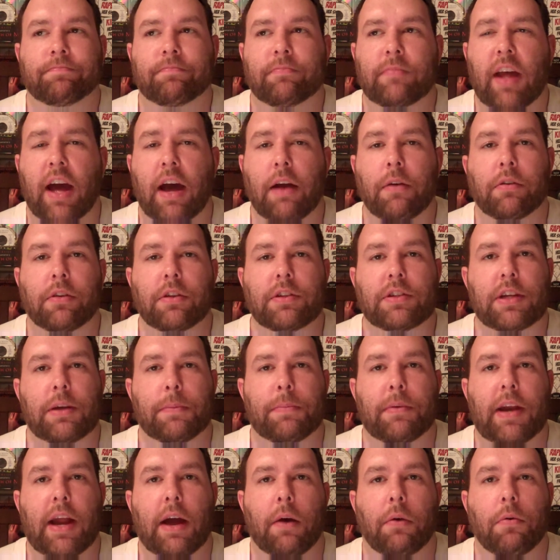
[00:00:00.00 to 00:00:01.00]
not really
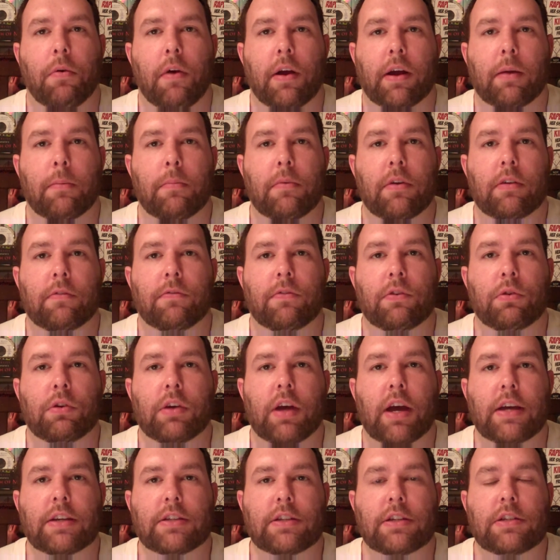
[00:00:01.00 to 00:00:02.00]
something I would recommend for you
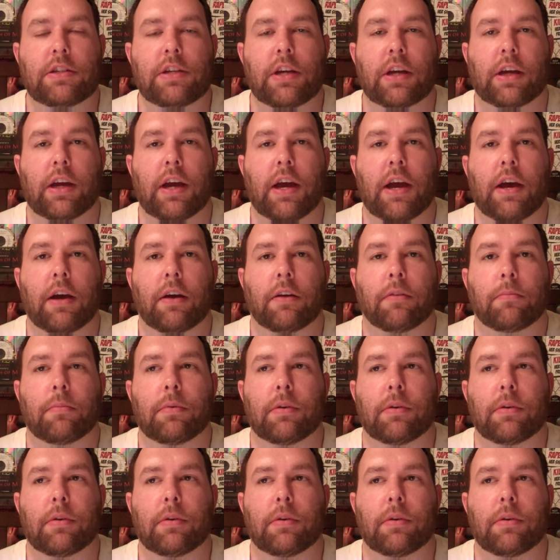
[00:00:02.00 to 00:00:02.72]
guys to check out.